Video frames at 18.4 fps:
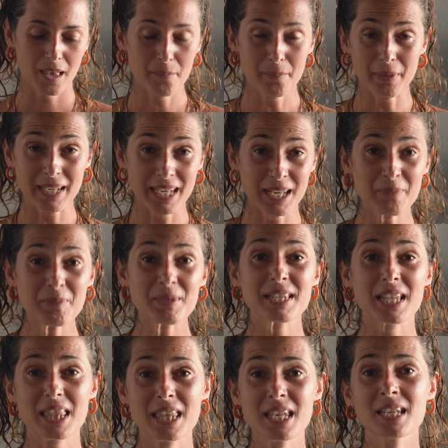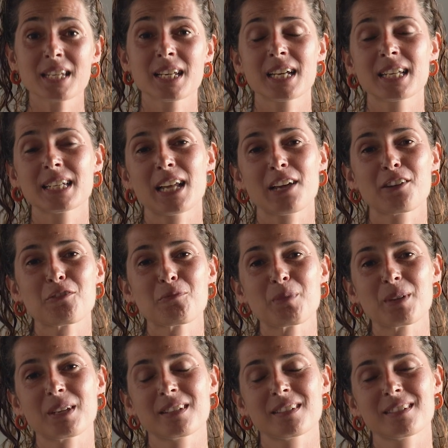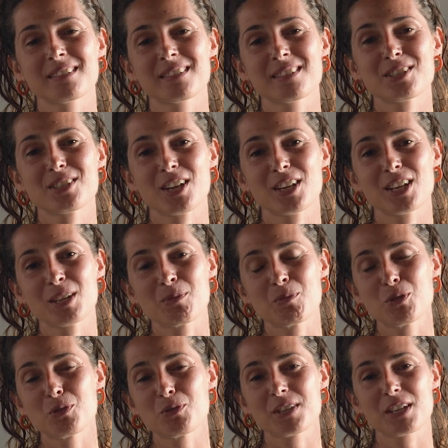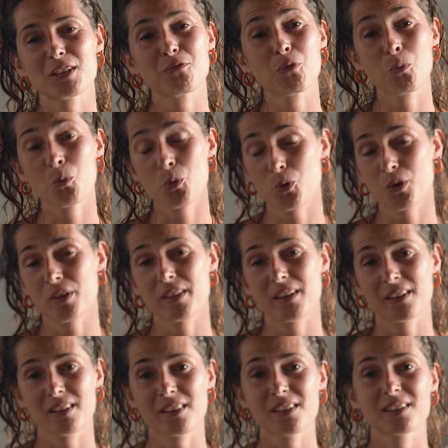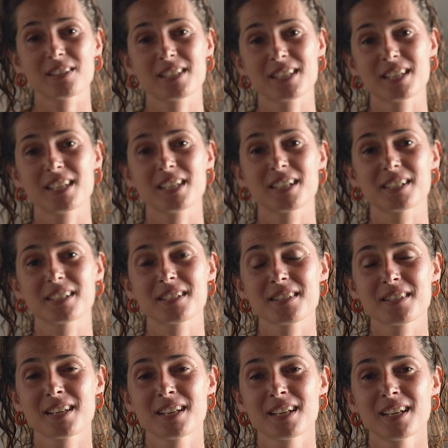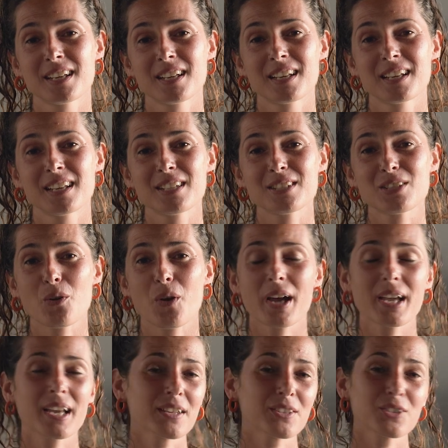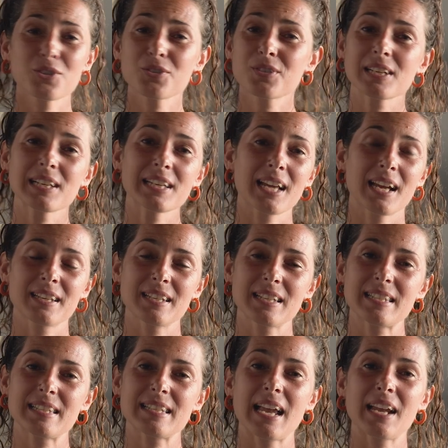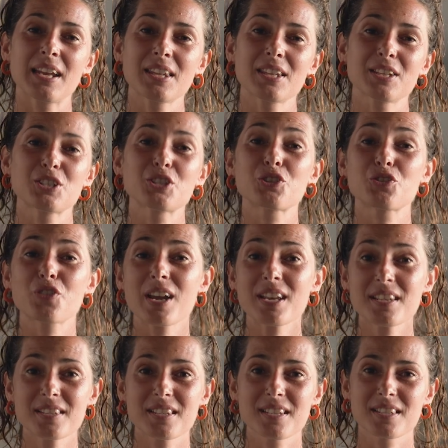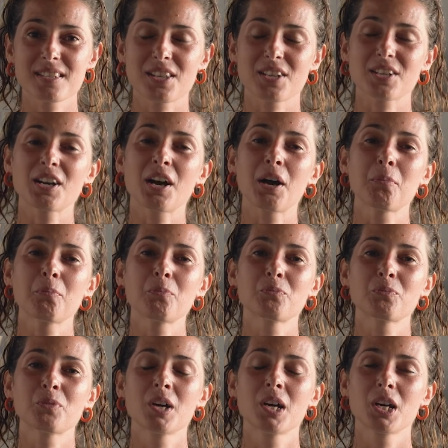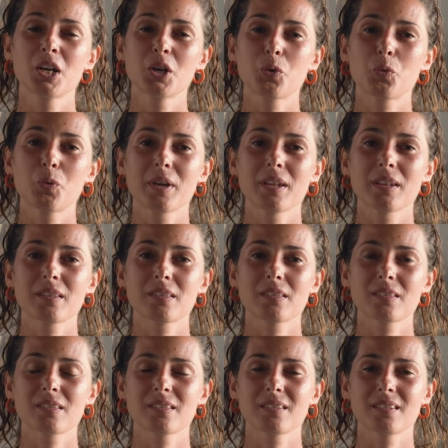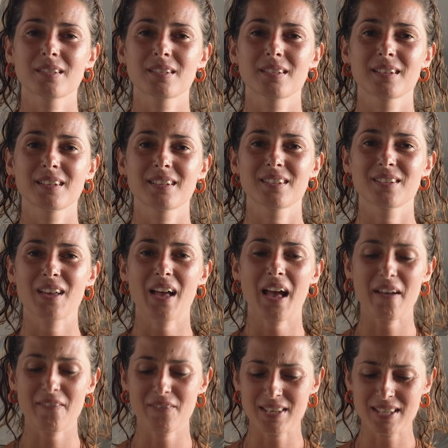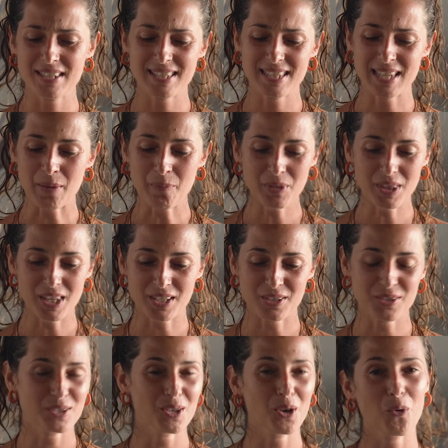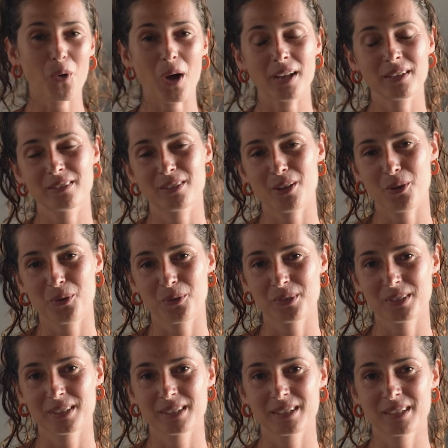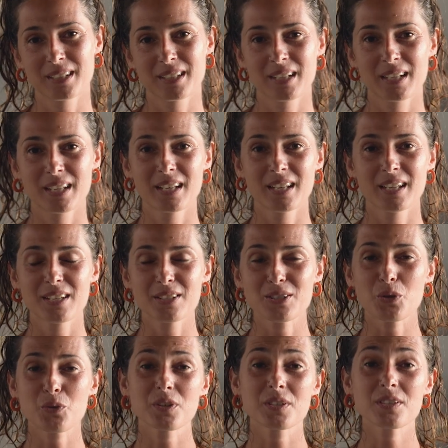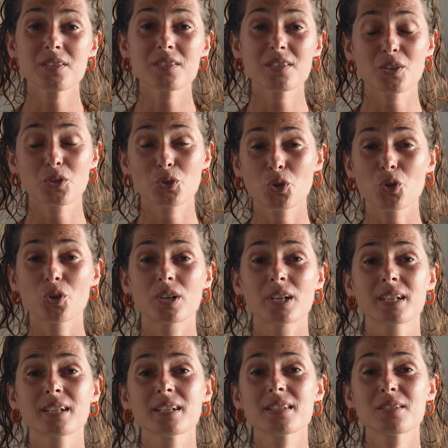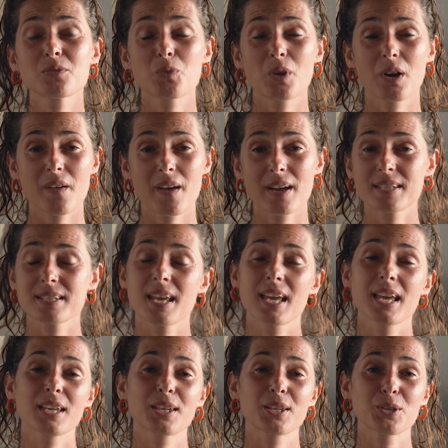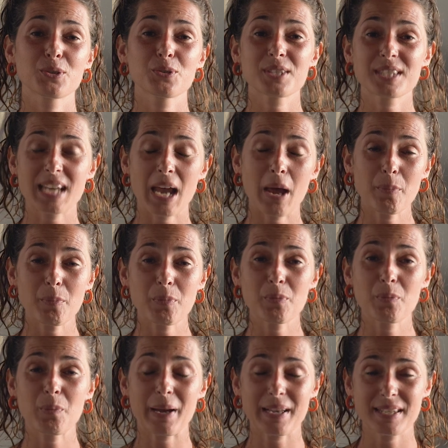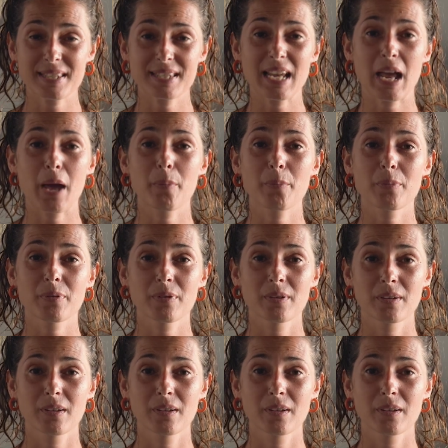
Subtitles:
My name is Athina and I've been studying music for more than 30 years. So I totally understand the stresses that come with having something so unknown. So this is a course where I take you step by step